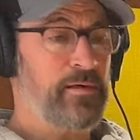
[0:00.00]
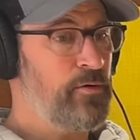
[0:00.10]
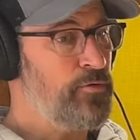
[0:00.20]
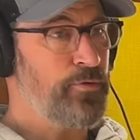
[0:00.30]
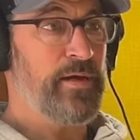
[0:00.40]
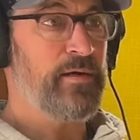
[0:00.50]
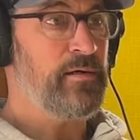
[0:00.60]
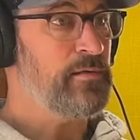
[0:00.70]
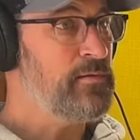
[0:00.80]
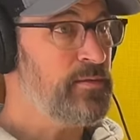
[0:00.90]
going through
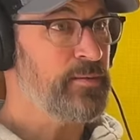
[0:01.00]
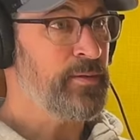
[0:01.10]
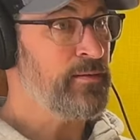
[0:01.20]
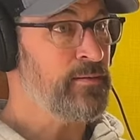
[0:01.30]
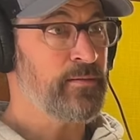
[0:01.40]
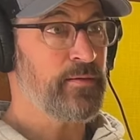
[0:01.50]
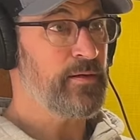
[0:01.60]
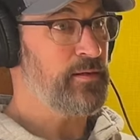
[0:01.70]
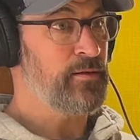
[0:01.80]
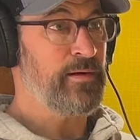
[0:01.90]
hell. I mean,
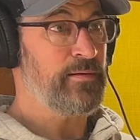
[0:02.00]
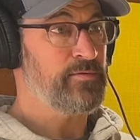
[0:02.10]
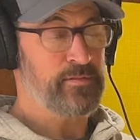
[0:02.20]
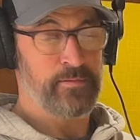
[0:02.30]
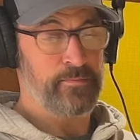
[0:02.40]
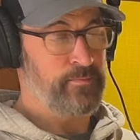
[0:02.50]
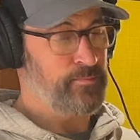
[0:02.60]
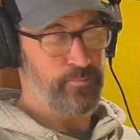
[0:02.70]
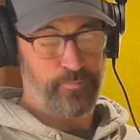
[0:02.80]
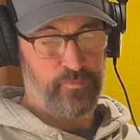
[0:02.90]
you know, I was in
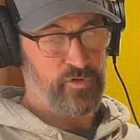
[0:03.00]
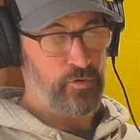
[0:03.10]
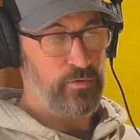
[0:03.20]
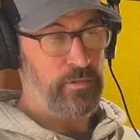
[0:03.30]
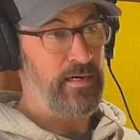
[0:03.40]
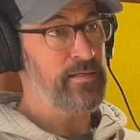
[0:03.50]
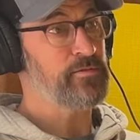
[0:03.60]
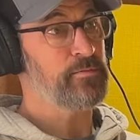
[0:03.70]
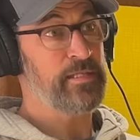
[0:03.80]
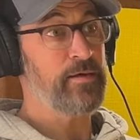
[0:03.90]
two
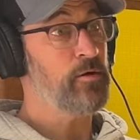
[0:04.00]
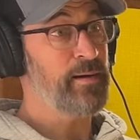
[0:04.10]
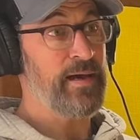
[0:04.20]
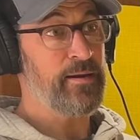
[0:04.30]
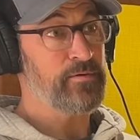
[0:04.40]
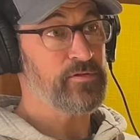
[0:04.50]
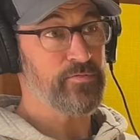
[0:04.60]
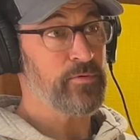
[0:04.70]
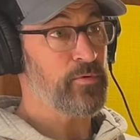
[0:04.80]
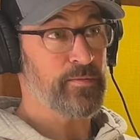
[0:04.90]
lost legal battles
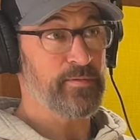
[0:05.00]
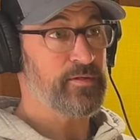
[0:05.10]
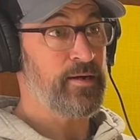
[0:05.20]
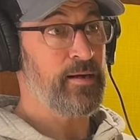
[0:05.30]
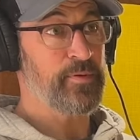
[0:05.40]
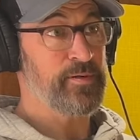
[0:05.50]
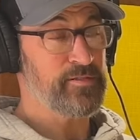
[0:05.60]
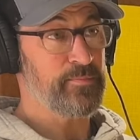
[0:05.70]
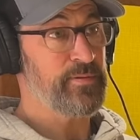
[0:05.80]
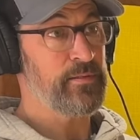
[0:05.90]
for workman's comp and
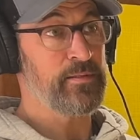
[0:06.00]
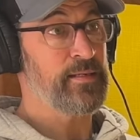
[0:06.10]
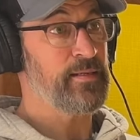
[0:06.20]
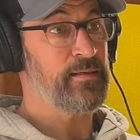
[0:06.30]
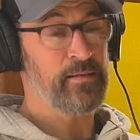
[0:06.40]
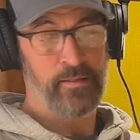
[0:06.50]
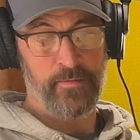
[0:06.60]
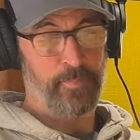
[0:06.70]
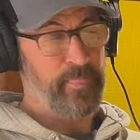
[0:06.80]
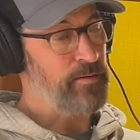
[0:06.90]
disability.
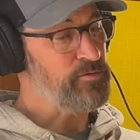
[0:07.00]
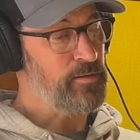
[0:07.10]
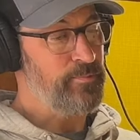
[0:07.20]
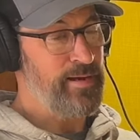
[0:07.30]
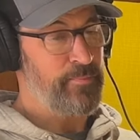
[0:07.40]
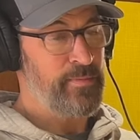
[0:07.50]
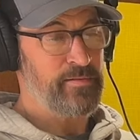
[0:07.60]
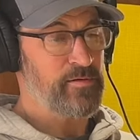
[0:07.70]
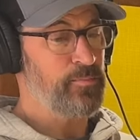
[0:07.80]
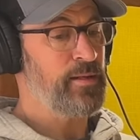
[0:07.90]
I was in a bad
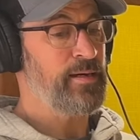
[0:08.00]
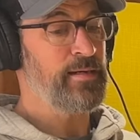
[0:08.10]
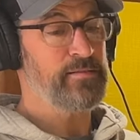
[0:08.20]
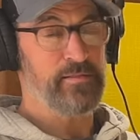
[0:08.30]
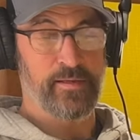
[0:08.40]
mental place,